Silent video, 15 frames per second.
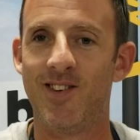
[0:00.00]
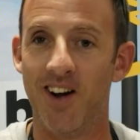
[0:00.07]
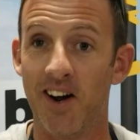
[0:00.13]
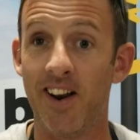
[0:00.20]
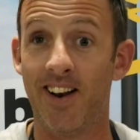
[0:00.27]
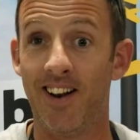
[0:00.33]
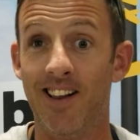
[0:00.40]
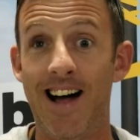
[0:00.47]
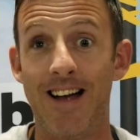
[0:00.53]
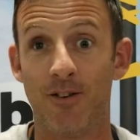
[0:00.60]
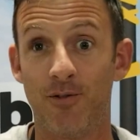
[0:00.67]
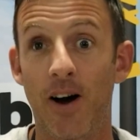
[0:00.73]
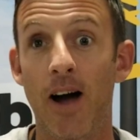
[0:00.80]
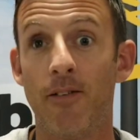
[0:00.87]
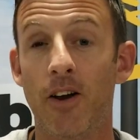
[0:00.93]
done in the last
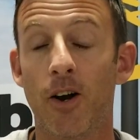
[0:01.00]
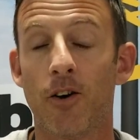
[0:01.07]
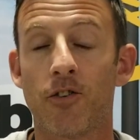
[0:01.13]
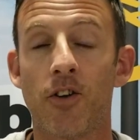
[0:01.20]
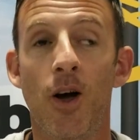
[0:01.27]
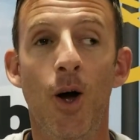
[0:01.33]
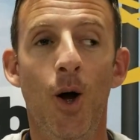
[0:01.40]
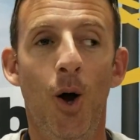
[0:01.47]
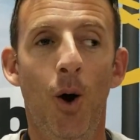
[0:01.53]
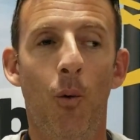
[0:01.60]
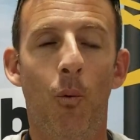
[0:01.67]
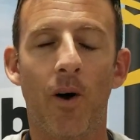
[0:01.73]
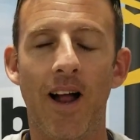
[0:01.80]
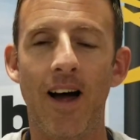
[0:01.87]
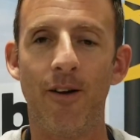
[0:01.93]
five years
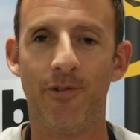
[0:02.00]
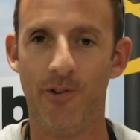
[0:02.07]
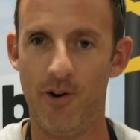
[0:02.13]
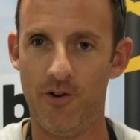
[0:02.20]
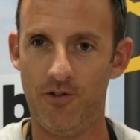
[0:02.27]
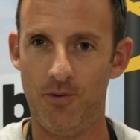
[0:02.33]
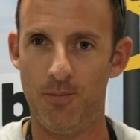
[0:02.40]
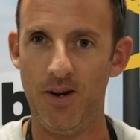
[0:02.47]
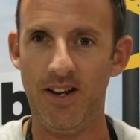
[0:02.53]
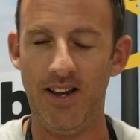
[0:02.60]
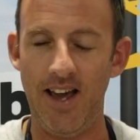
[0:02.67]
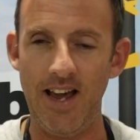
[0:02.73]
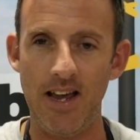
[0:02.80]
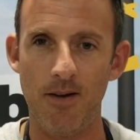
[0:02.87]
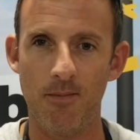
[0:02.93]
when i first
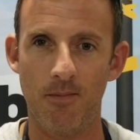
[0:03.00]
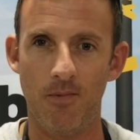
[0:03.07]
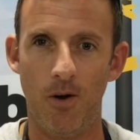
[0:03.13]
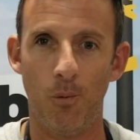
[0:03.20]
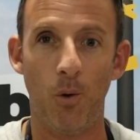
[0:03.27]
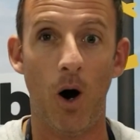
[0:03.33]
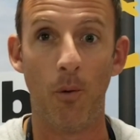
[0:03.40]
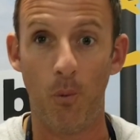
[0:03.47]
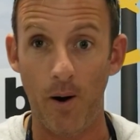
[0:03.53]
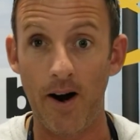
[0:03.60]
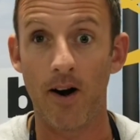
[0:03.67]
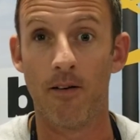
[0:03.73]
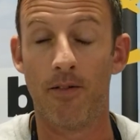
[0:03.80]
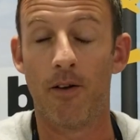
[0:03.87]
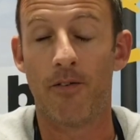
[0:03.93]
became
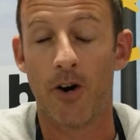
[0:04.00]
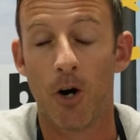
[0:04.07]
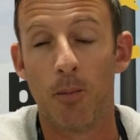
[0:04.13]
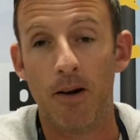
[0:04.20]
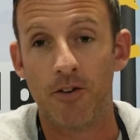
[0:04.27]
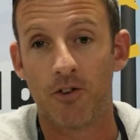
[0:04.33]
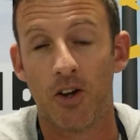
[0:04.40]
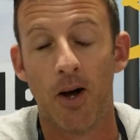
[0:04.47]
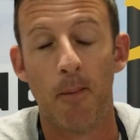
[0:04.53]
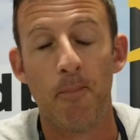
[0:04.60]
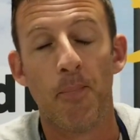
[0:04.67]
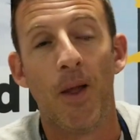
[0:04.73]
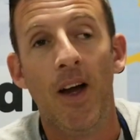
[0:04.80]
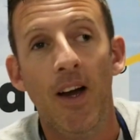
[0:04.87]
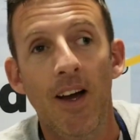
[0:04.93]
aware of the vero beach club
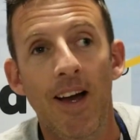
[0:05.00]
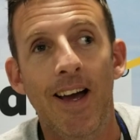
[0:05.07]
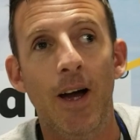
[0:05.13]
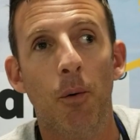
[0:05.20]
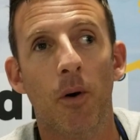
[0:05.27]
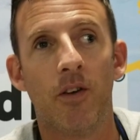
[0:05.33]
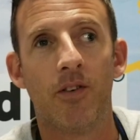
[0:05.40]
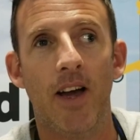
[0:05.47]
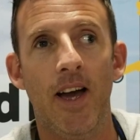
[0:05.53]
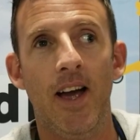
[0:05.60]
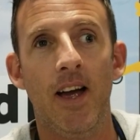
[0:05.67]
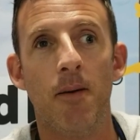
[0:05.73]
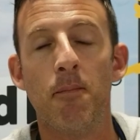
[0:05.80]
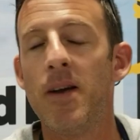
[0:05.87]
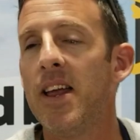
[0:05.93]
it was
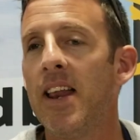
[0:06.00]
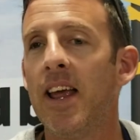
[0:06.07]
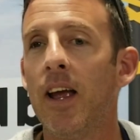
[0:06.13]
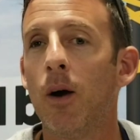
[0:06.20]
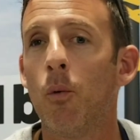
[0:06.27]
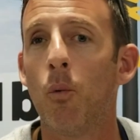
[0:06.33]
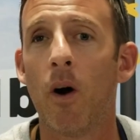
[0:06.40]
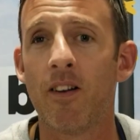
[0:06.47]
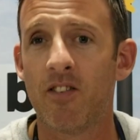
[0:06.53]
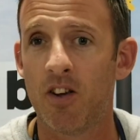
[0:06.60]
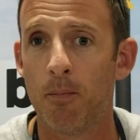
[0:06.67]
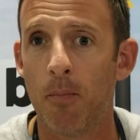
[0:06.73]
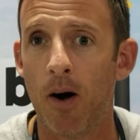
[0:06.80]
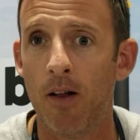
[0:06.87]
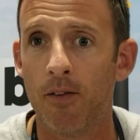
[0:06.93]
a meeting once a
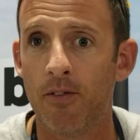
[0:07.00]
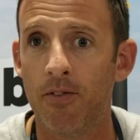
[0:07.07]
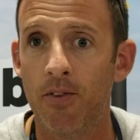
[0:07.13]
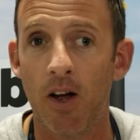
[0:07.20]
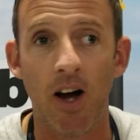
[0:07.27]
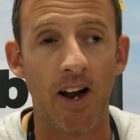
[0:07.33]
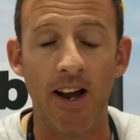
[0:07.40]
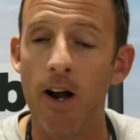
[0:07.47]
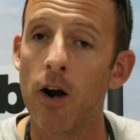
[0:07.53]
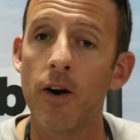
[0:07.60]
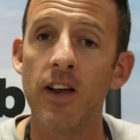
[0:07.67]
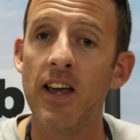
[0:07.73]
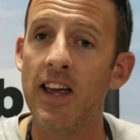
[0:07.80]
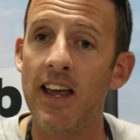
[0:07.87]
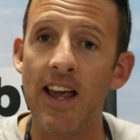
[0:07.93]
month uh, hear
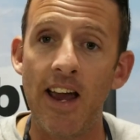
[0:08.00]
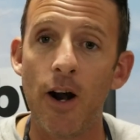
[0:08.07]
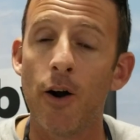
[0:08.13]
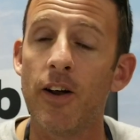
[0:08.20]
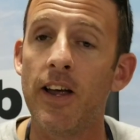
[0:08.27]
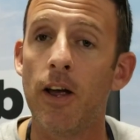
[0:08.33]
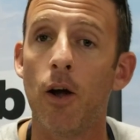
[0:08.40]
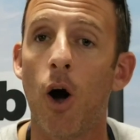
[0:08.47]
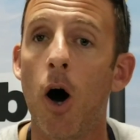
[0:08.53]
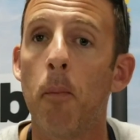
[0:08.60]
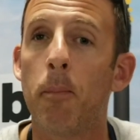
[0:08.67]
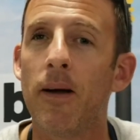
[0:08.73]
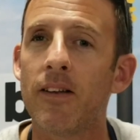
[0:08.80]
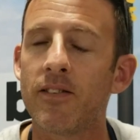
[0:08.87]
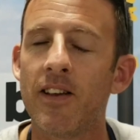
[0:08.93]
ye hear ye all
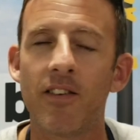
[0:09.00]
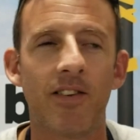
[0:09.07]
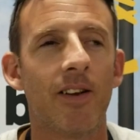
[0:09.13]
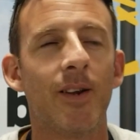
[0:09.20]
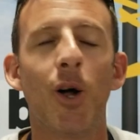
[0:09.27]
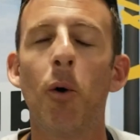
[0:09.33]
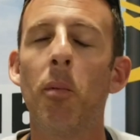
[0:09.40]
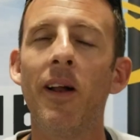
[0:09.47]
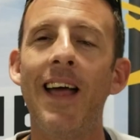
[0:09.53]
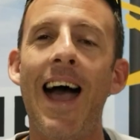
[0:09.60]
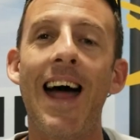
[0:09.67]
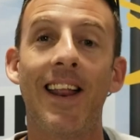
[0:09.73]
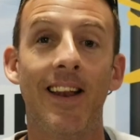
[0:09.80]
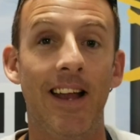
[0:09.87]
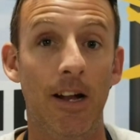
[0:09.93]
business and nobody
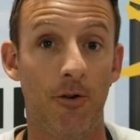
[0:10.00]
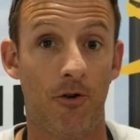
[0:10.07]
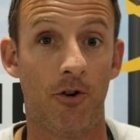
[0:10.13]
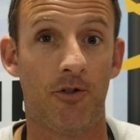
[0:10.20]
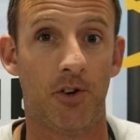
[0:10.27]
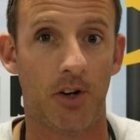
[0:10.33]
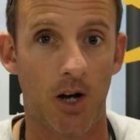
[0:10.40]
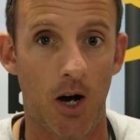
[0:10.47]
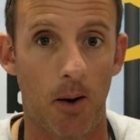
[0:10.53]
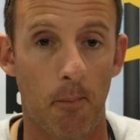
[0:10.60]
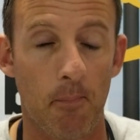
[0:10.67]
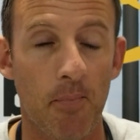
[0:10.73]
had an interest to come